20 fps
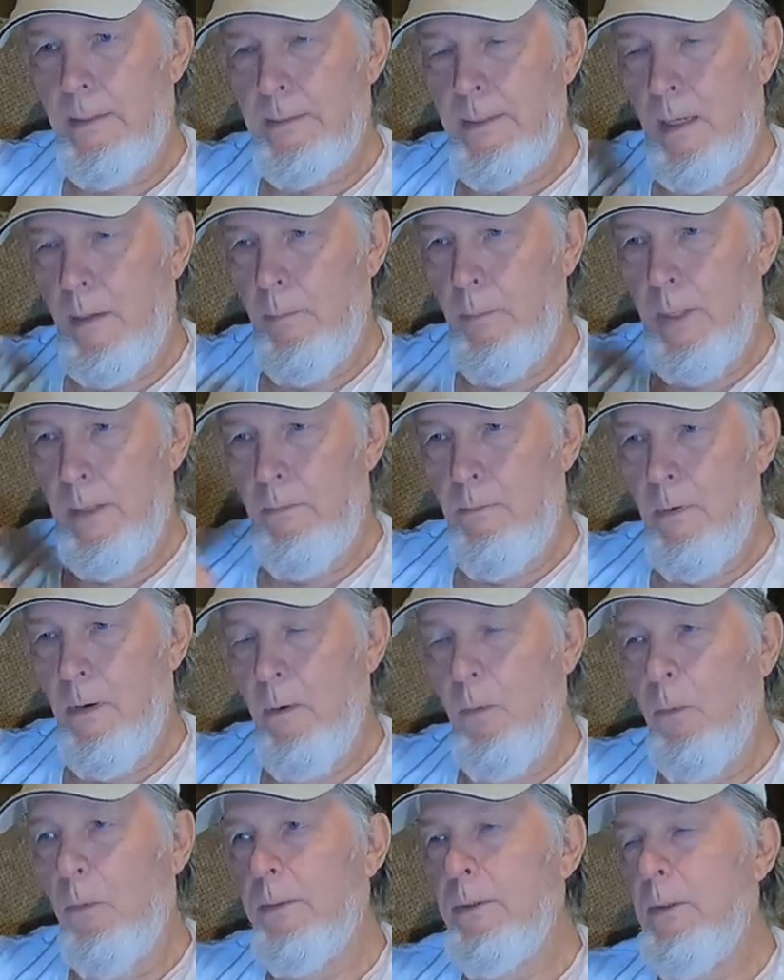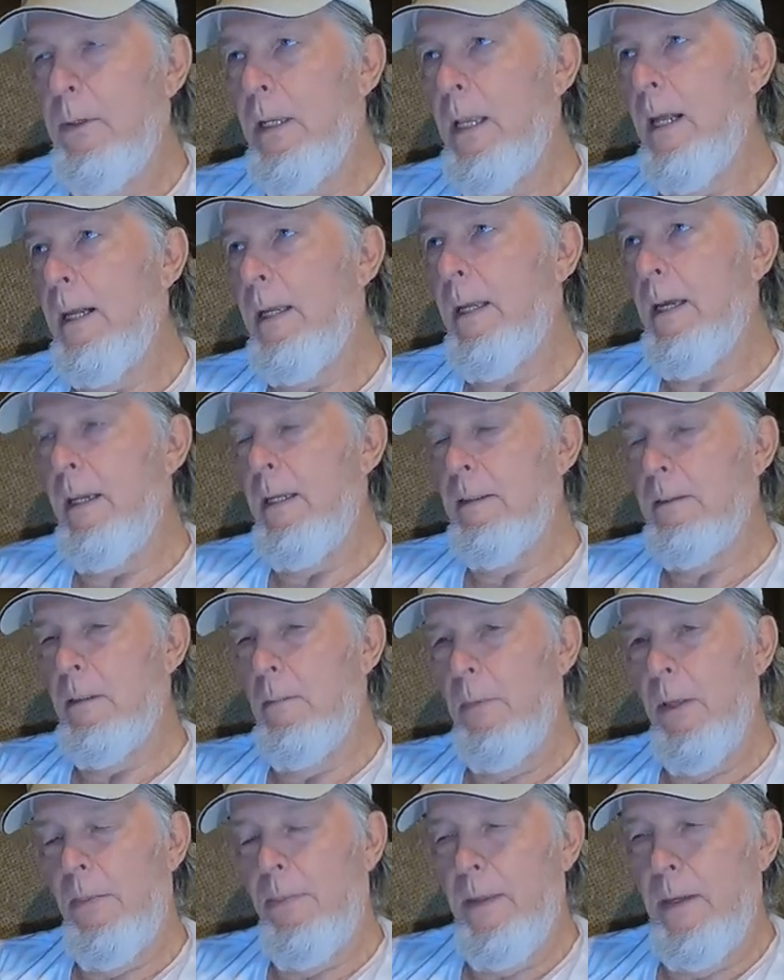it's got a big roll to it like that, and it's a
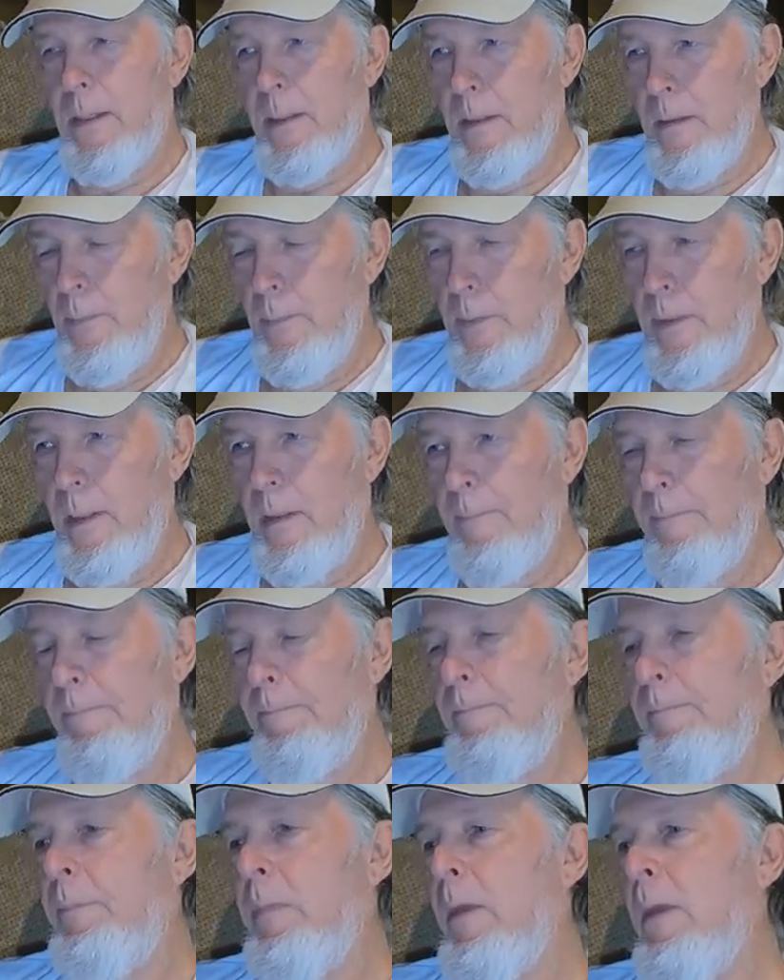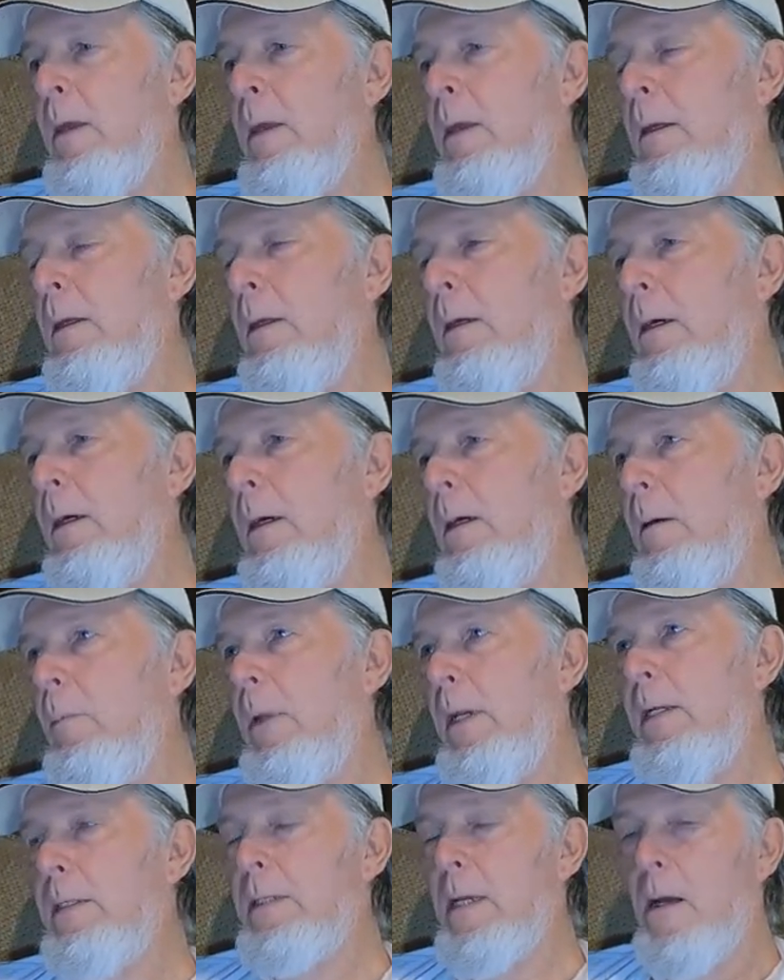little bit thick in the middle.
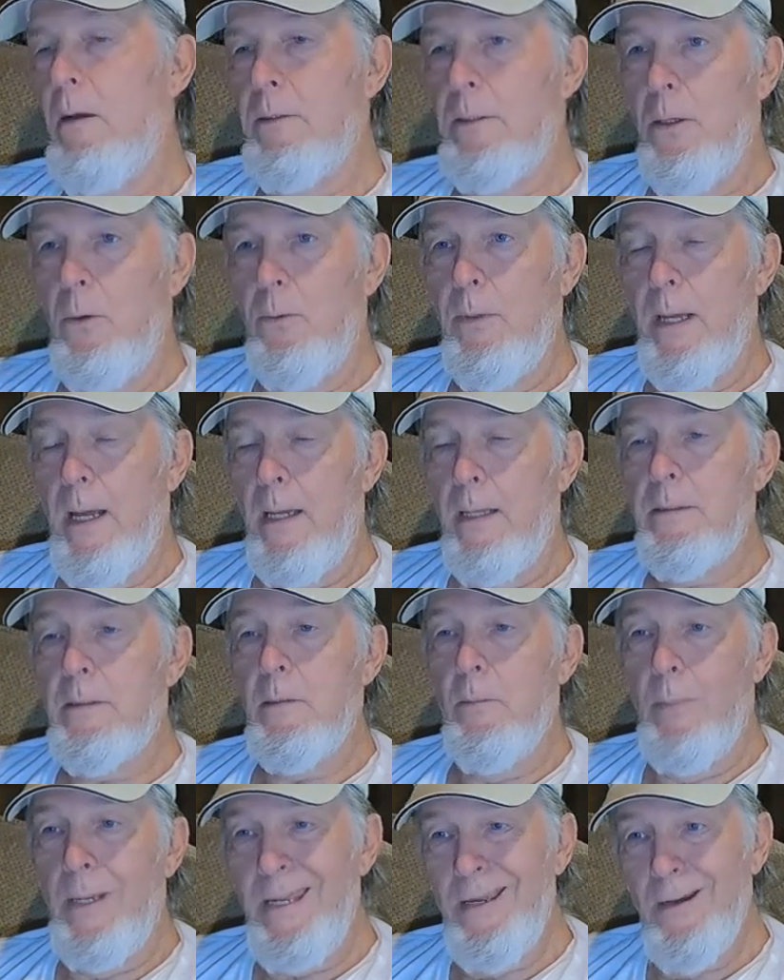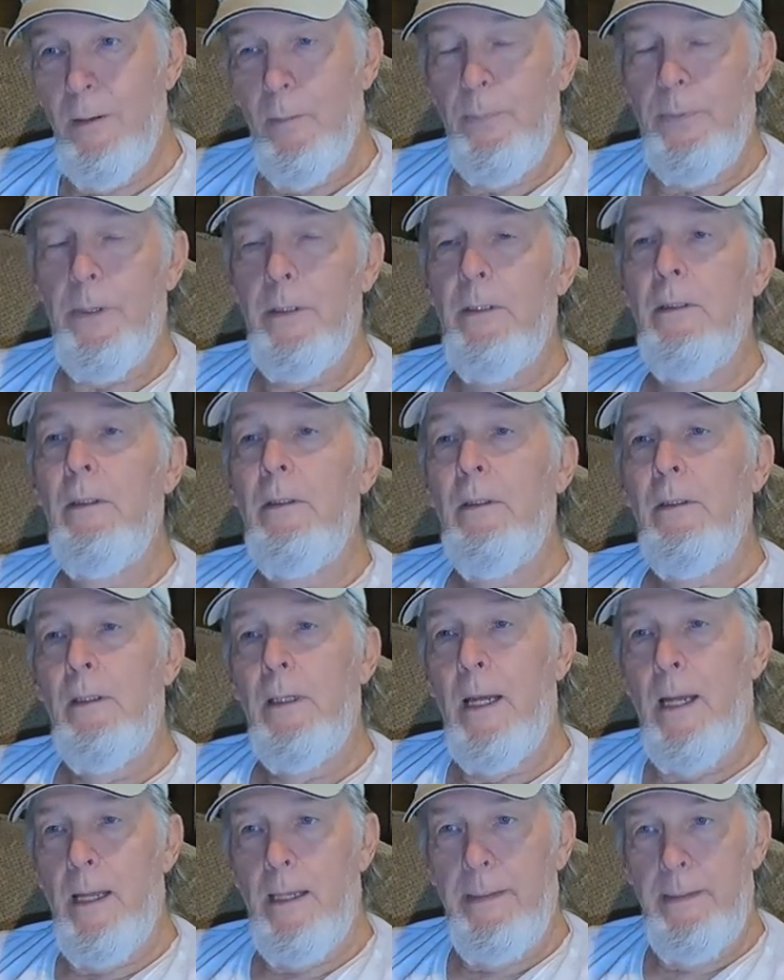But it's also got some hemp
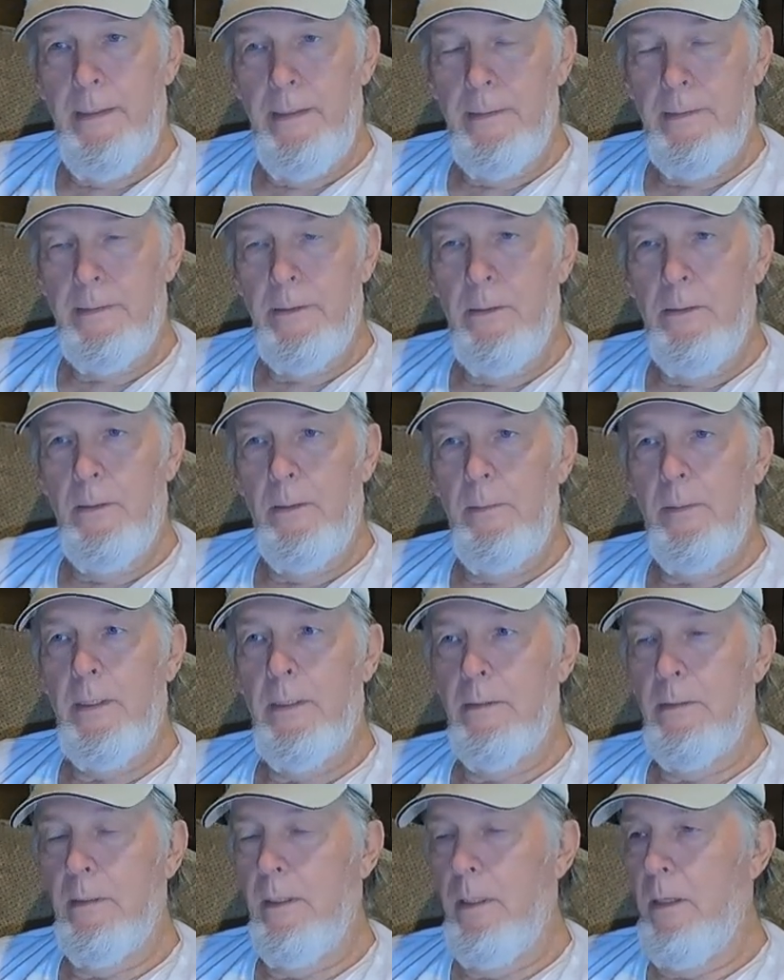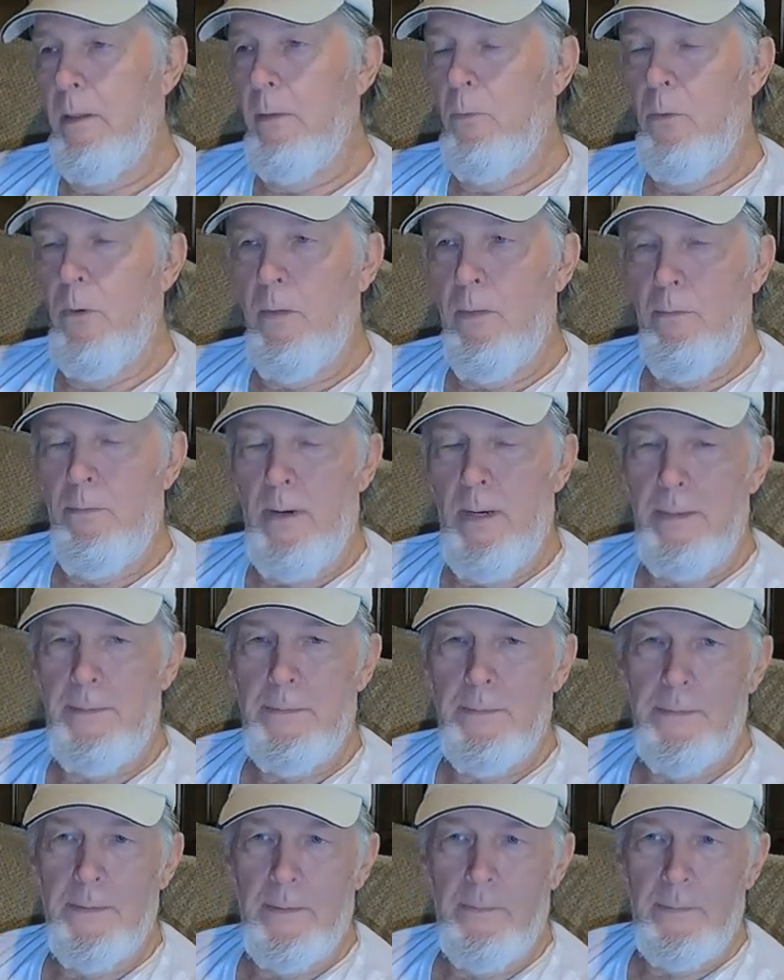ideas to it, because another one of the
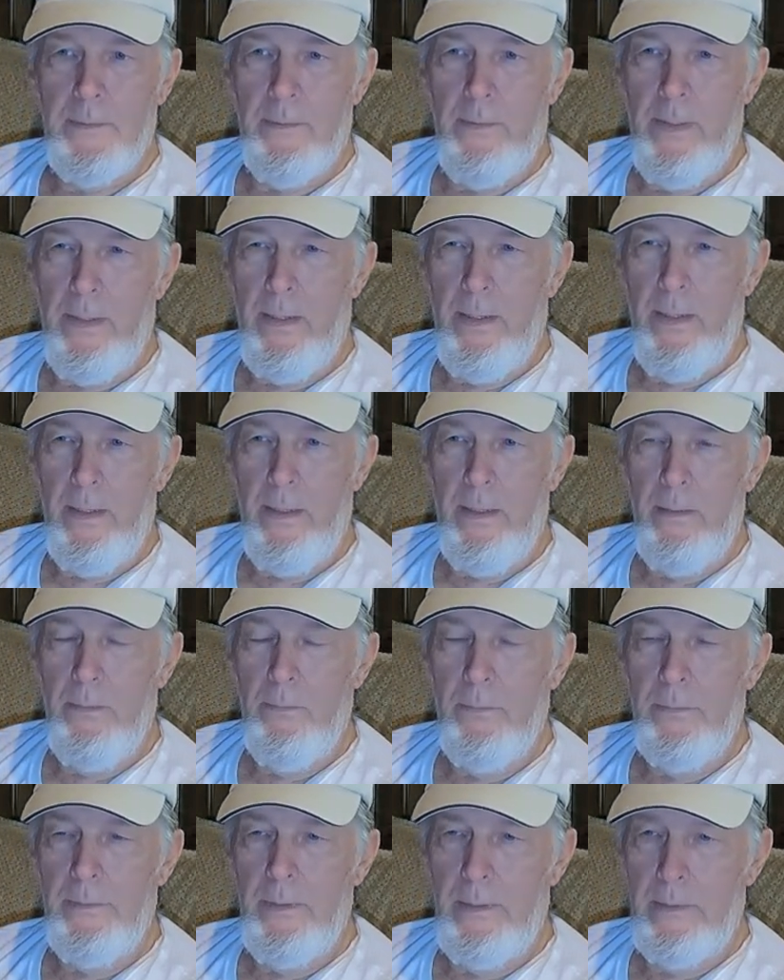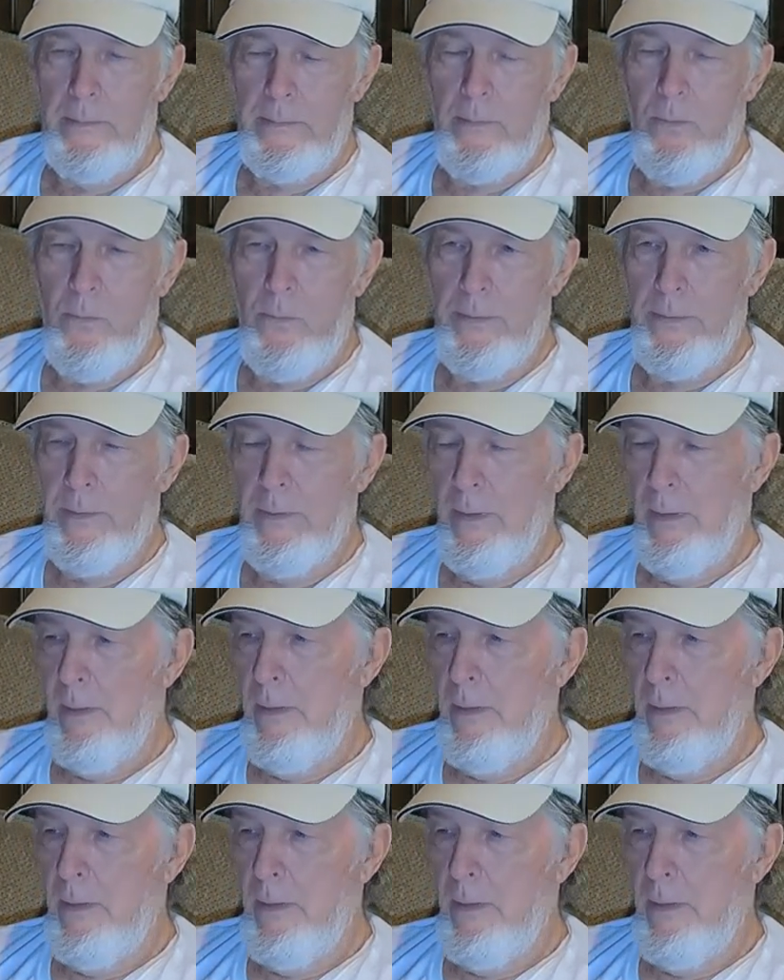racers that was around our area is, of course,